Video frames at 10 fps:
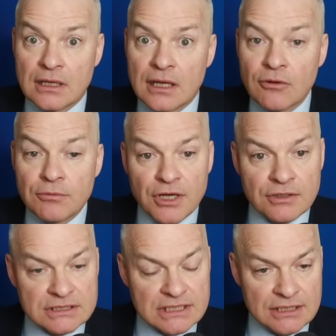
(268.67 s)
Now,
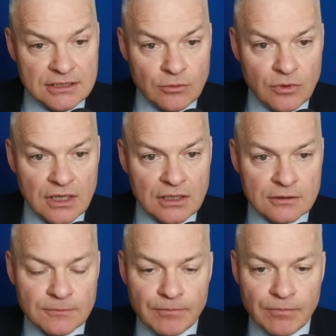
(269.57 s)
opponent taking a
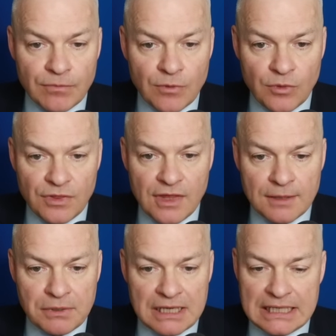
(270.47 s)
while with
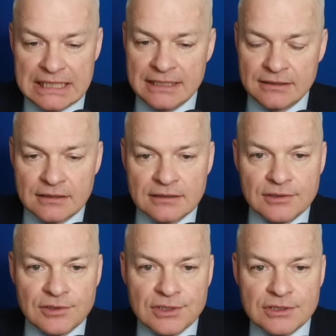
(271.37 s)
their play.
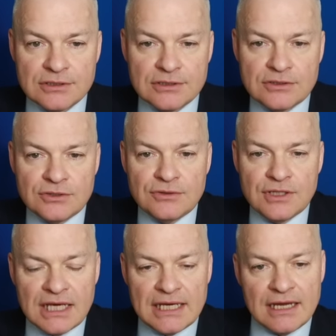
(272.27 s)
Do
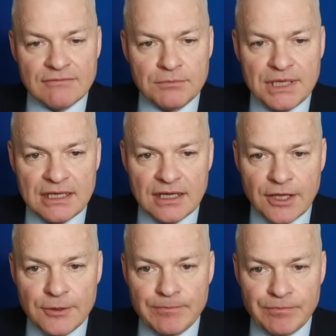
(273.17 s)
they have a
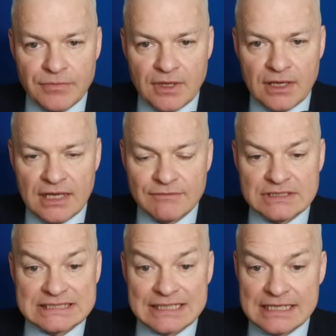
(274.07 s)
bingo? I have
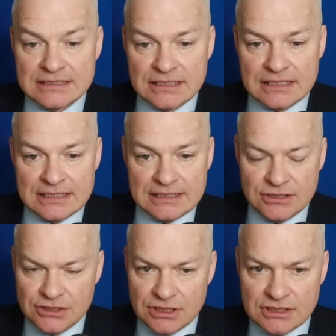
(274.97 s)
a slender
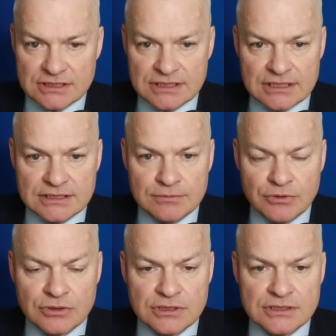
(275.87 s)
lead, just 60
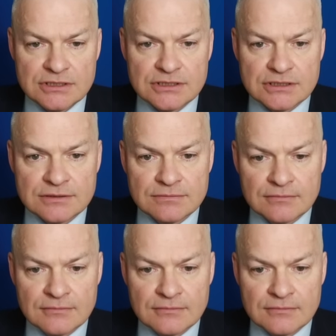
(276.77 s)
points.